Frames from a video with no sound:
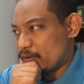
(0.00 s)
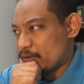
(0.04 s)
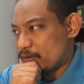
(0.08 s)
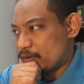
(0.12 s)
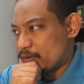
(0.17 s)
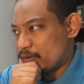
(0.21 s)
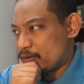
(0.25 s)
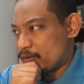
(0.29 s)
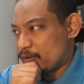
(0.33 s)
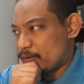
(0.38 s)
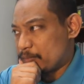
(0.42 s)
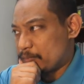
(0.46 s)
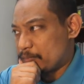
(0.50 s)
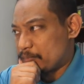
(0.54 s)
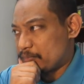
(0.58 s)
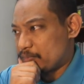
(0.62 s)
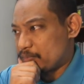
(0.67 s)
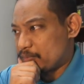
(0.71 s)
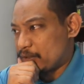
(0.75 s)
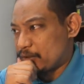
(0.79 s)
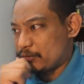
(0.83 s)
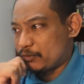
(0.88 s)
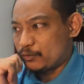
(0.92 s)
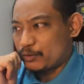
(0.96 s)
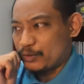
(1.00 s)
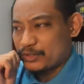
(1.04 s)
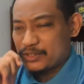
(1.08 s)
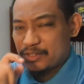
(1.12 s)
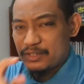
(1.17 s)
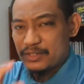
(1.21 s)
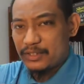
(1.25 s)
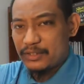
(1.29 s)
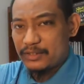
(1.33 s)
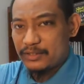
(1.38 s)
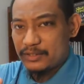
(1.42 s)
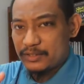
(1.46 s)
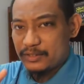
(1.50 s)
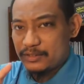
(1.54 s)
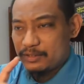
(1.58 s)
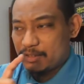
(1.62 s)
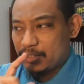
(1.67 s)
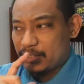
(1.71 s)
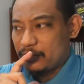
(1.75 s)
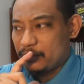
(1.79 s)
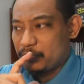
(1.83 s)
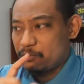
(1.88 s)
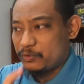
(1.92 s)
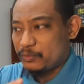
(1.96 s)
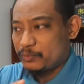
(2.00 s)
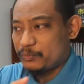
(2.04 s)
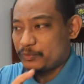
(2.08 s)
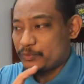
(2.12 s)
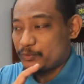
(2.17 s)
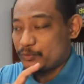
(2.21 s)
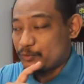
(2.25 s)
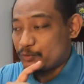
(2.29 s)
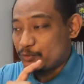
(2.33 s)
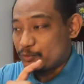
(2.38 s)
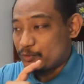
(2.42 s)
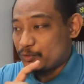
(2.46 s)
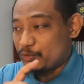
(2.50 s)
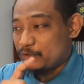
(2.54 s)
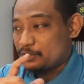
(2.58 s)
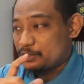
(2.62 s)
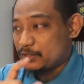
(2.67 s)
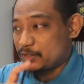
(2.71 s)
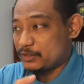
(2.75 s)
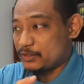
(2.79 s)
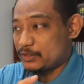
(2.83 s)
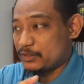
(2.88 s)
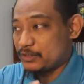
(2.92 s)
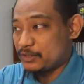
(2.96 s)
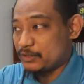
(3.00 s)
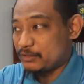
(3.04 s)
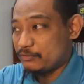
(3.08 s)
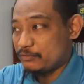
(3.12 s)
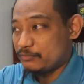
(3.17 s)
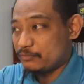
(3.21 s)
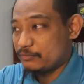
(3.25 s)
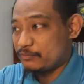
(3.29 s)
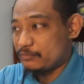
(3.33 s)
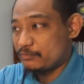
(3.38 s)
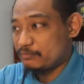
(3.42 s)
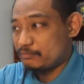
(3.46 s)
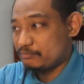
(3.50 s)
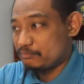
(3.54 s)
Now, question like this, I hope you do not just give